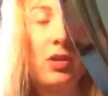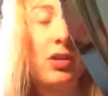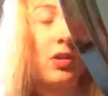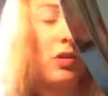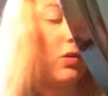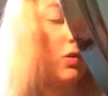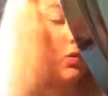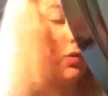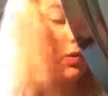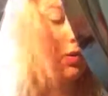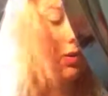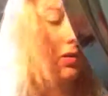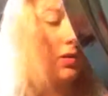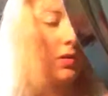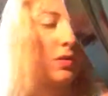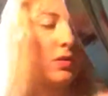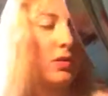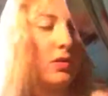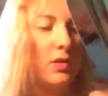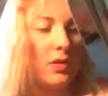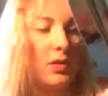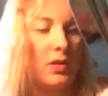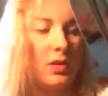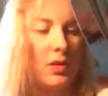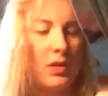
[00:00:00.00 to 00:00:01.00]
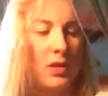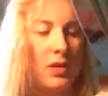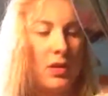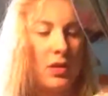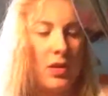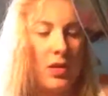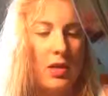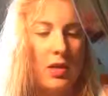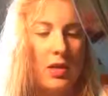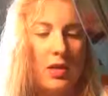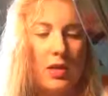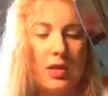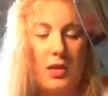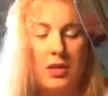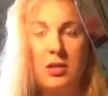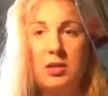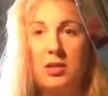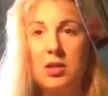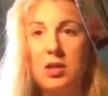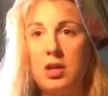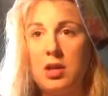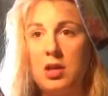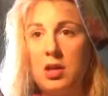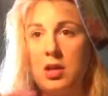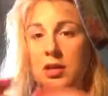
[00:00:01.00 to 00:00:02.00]
to use is
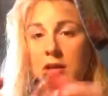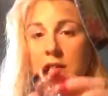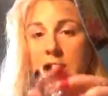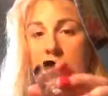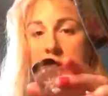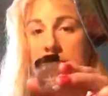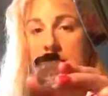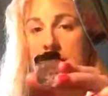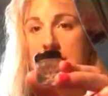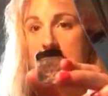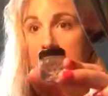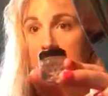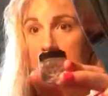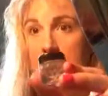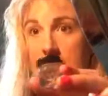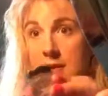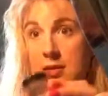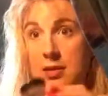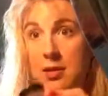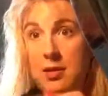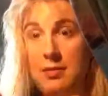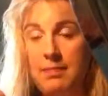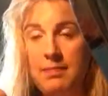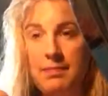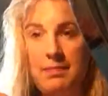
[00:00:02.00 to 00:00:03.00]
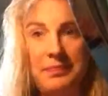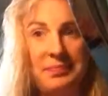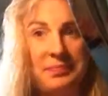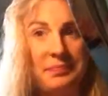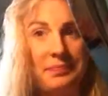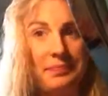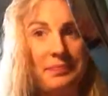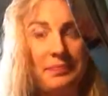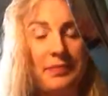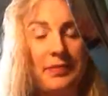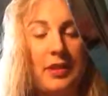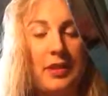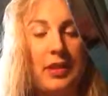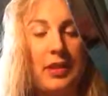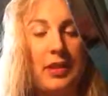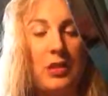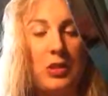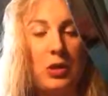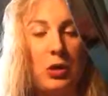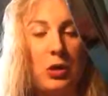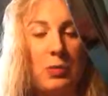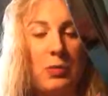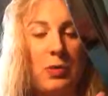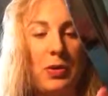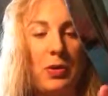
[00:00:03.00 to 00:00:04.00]
called Sexy. Let's
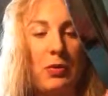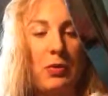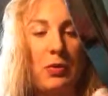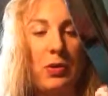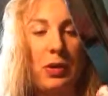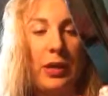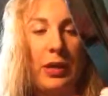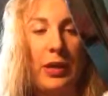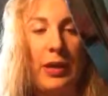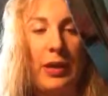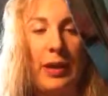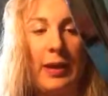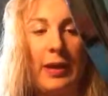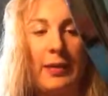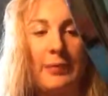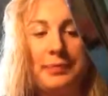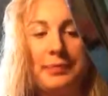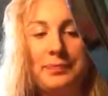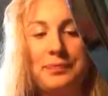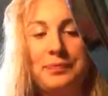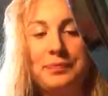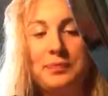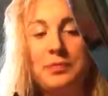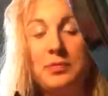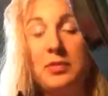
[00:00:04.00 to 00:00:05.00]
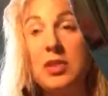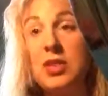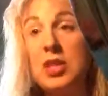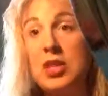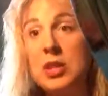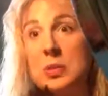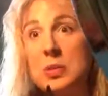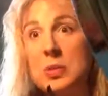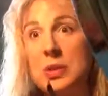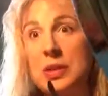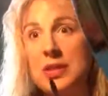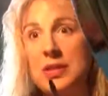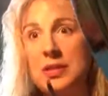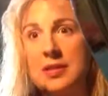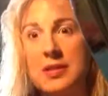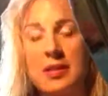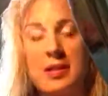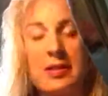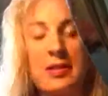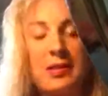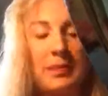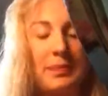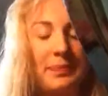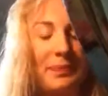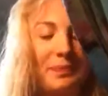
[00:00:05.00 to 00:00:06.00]
hope it really does what it
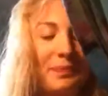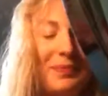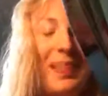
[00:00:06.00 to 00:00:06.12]
says.